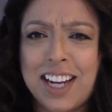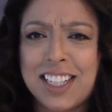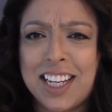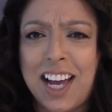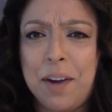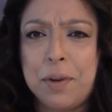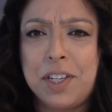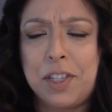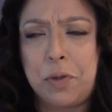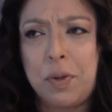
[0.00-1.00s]
Like, I would
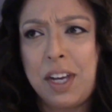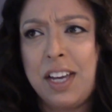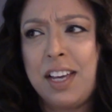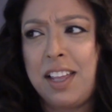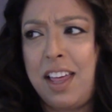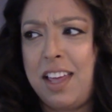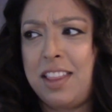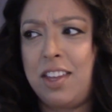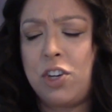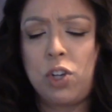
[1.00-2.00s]
just,
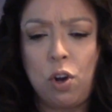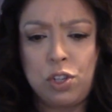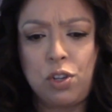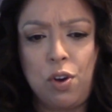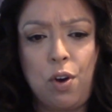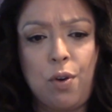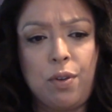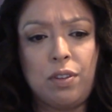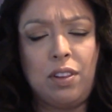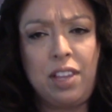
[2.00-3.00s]
there's also
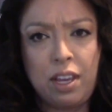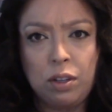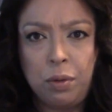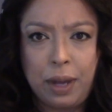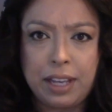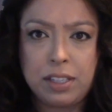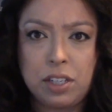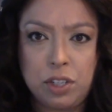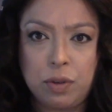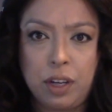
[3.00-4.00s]
legal ways to
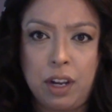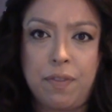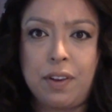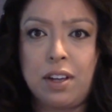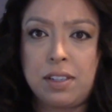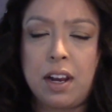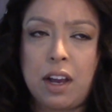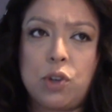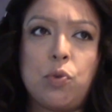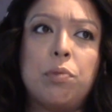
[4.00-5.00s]
do it if it is an
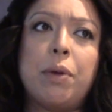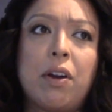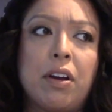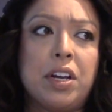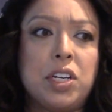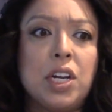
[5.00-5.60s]
actual marriage.